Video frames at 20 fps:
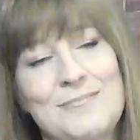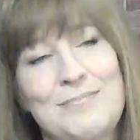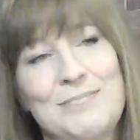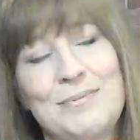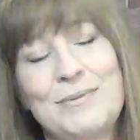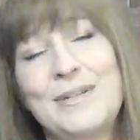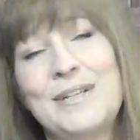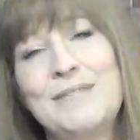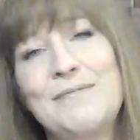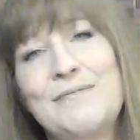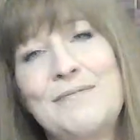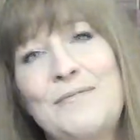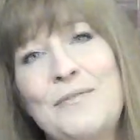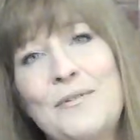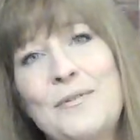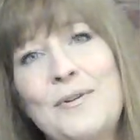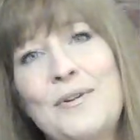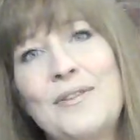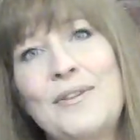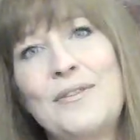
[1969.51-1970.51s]
put in
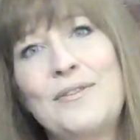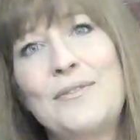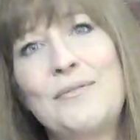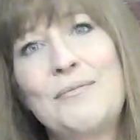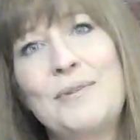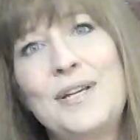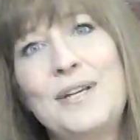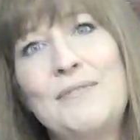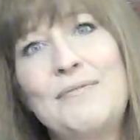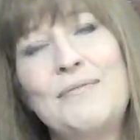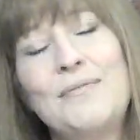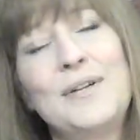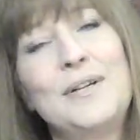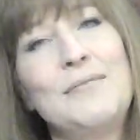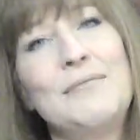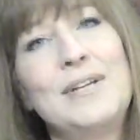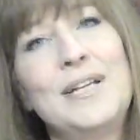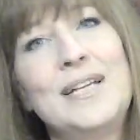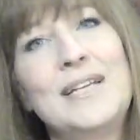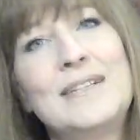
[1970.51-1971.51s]
for the three free
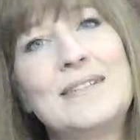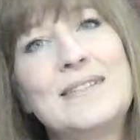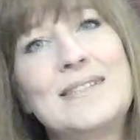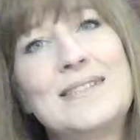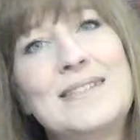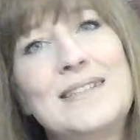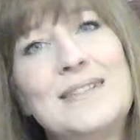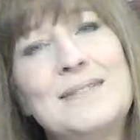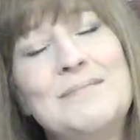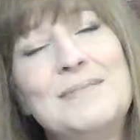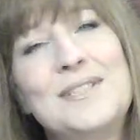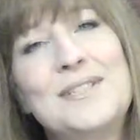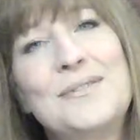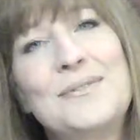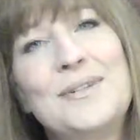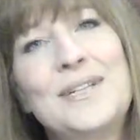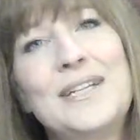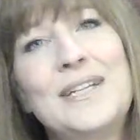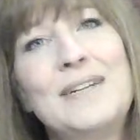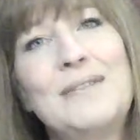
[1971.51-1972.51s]
readings that I'm
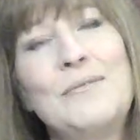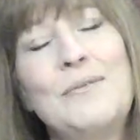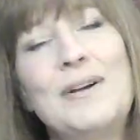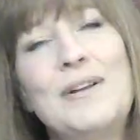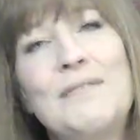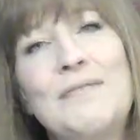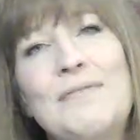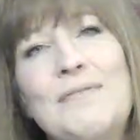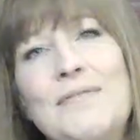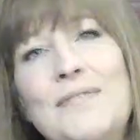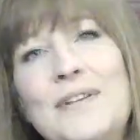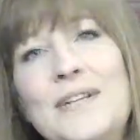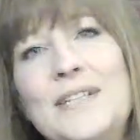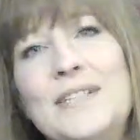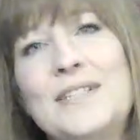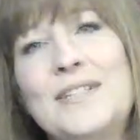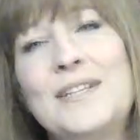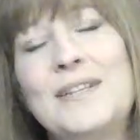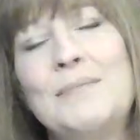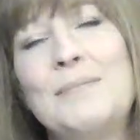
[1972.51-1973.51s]
doing, one for
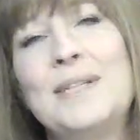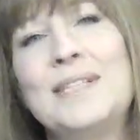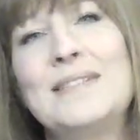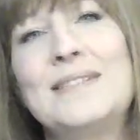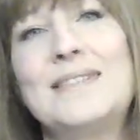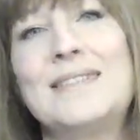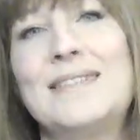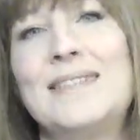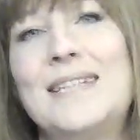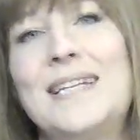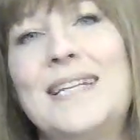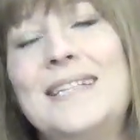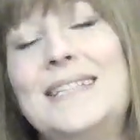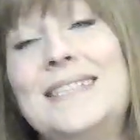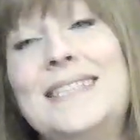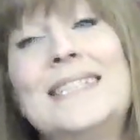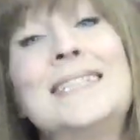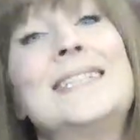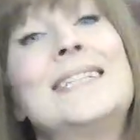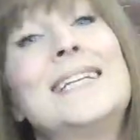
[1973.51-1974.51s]
each of the months that I
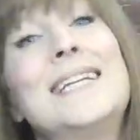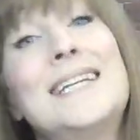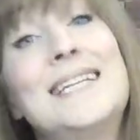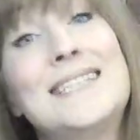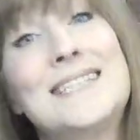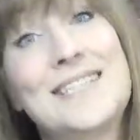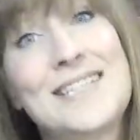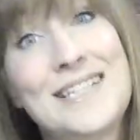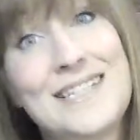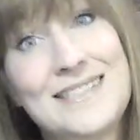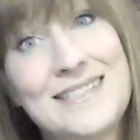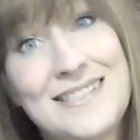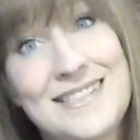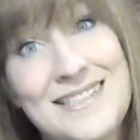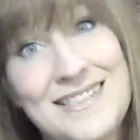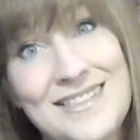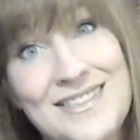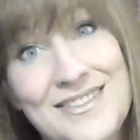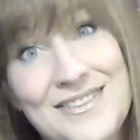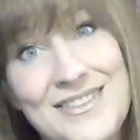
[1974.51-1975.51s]
didn't get a chance
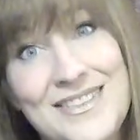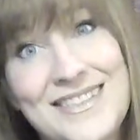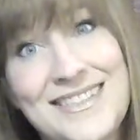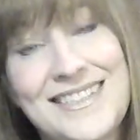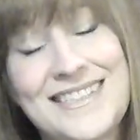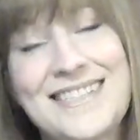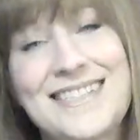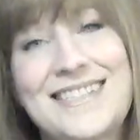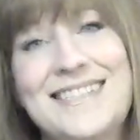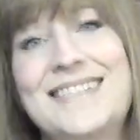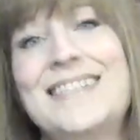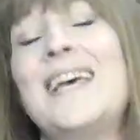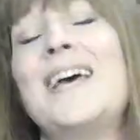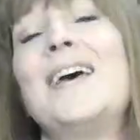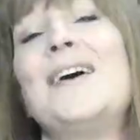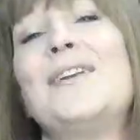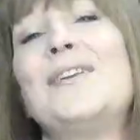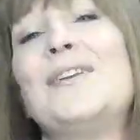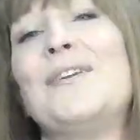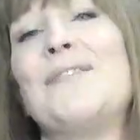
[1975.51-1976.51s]
to do it because
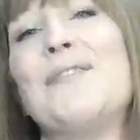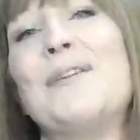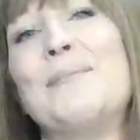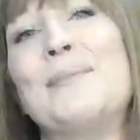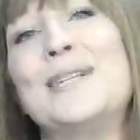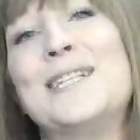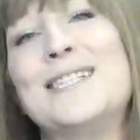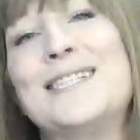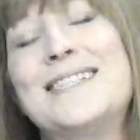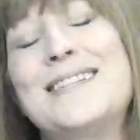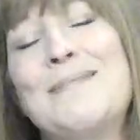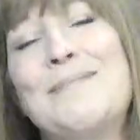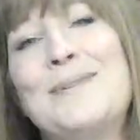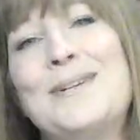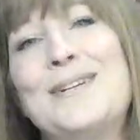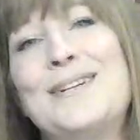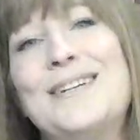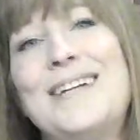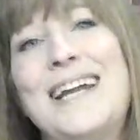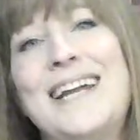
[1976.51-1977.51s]
November,
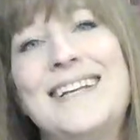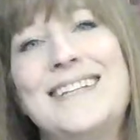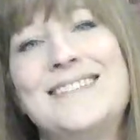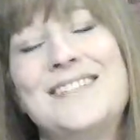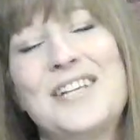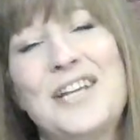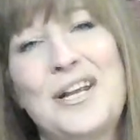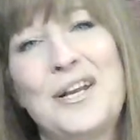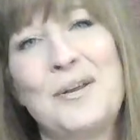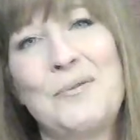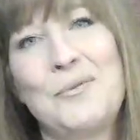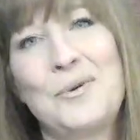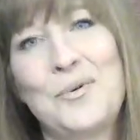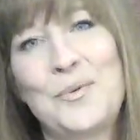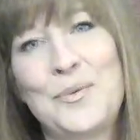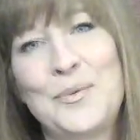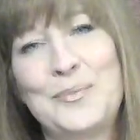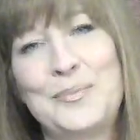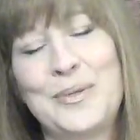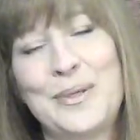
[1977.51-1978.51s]
December, and January
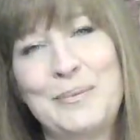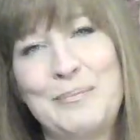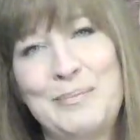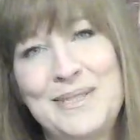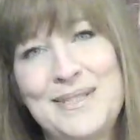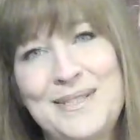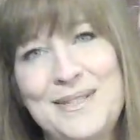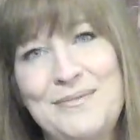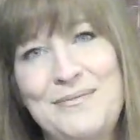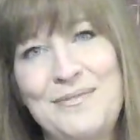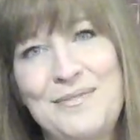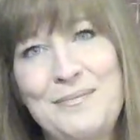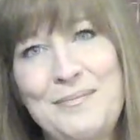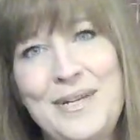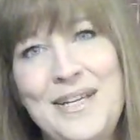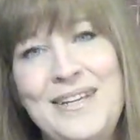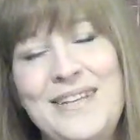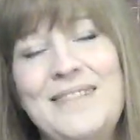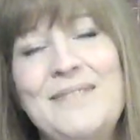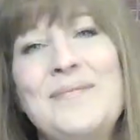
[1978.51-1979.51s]
were pretty busy for
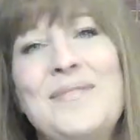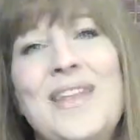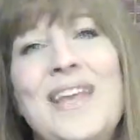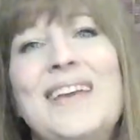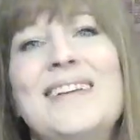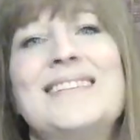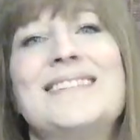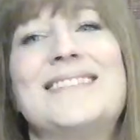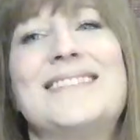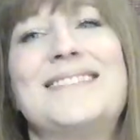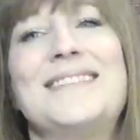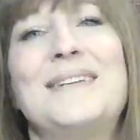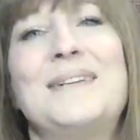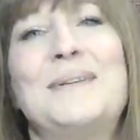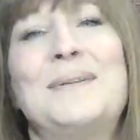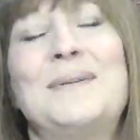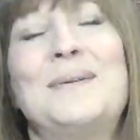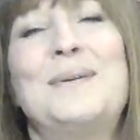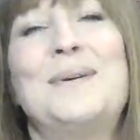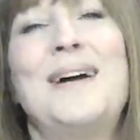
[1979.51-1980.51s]
me.
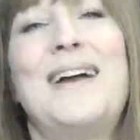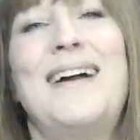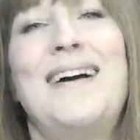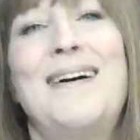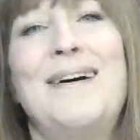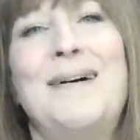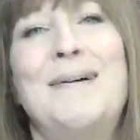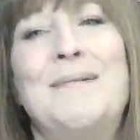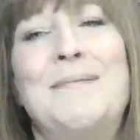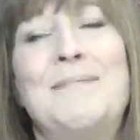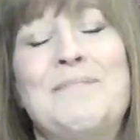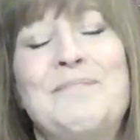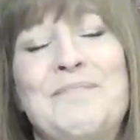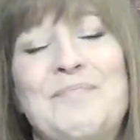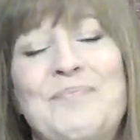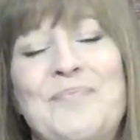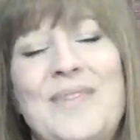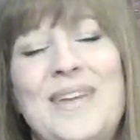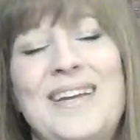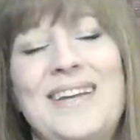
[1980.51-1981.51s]
So, um,
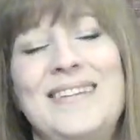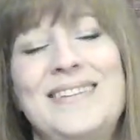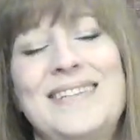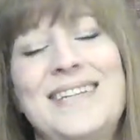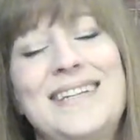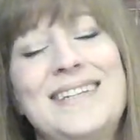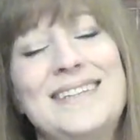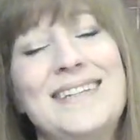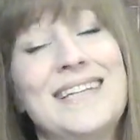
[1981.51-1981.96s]
and then